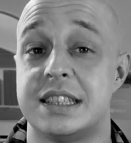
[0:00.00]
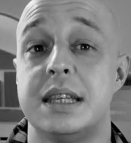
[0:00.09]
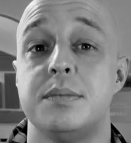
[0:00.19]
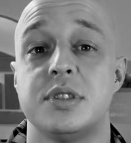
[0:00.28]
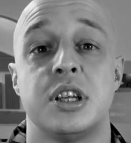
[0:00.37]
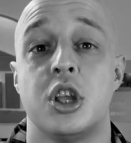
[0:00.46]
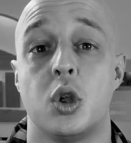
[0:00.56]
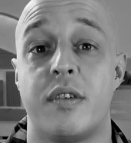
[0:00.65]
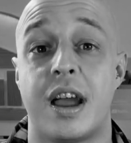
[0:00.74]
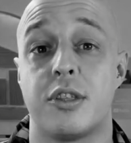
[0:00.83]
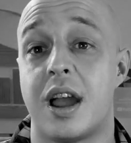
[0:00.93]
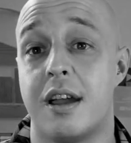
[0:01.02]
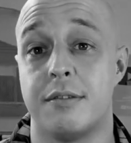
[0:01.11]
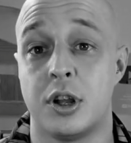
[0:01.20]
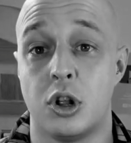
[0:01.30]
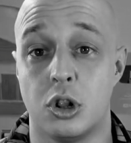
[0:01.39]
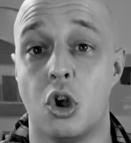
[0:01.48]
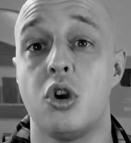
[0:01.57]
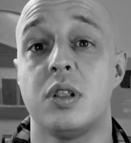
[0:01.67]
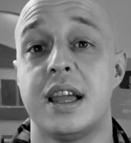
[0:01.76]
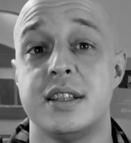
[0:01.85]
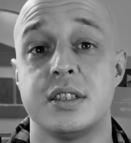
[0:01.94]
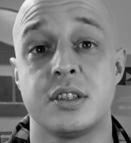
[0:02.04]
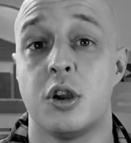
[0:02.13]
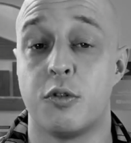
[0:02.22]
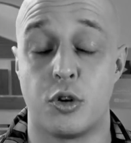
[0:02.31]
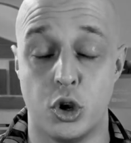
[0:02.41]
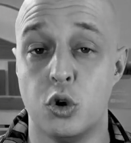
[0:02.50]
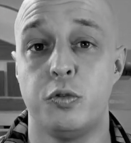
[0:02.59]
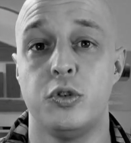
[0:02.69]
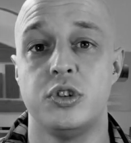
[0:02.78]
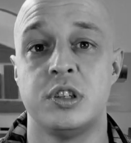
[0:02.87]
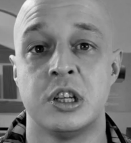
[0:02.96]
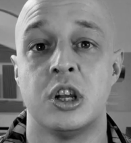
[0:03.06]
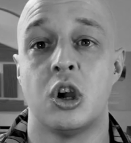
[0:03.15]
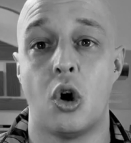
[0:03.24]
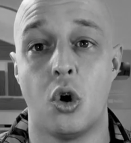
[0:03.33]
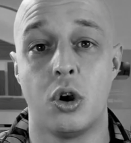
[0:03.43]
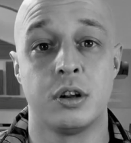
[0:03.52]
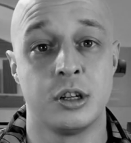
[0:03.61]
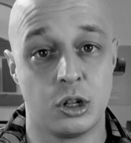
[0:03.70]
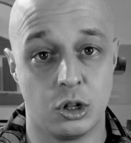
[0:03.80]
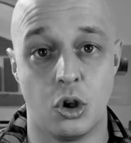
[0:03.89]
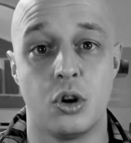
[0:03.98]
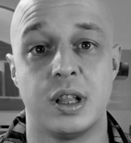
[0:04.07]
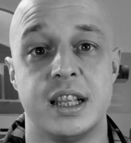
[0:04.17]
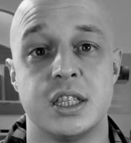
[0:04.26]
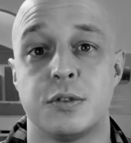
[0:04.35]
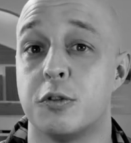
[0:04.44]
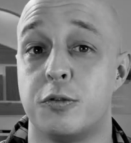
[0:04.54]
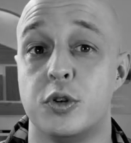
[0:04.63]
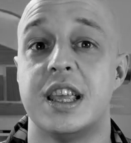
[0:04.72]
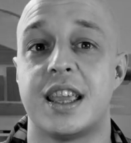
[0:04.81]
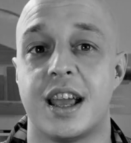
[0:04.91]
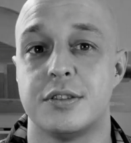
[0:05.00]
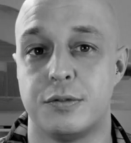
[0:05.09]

It seems that we either have long lines for no food, or long lines for food they can't